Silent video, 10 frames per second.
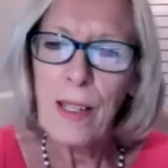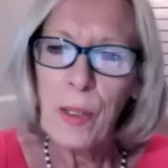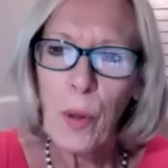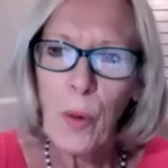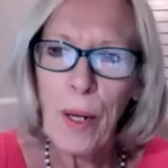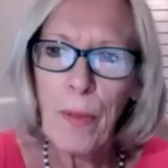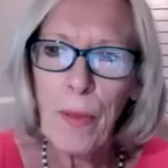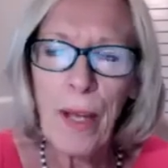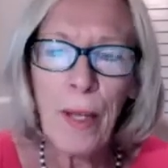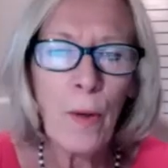So
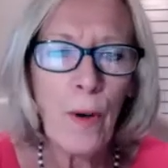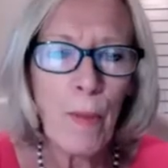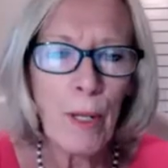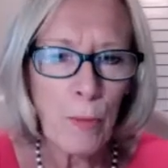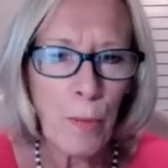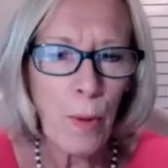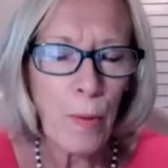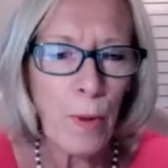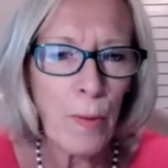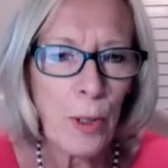thank you very much, both of
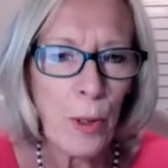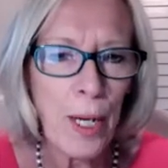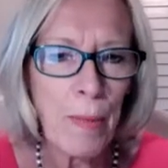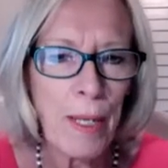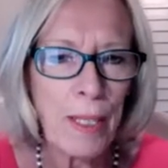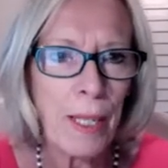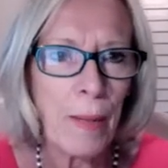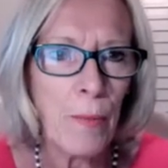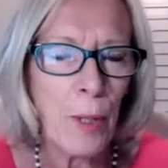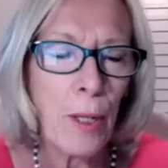you, for joining me.
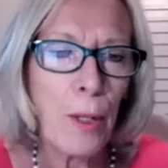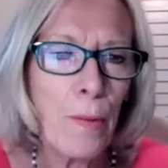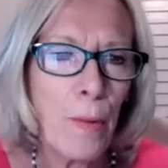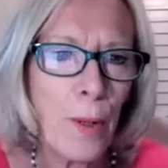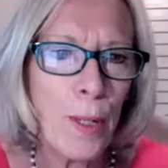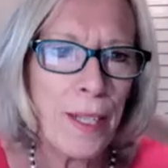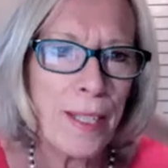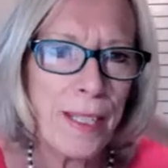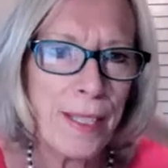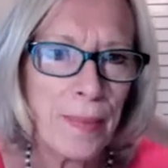I'm really looking forward to
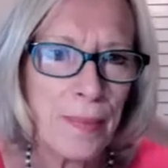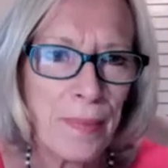this.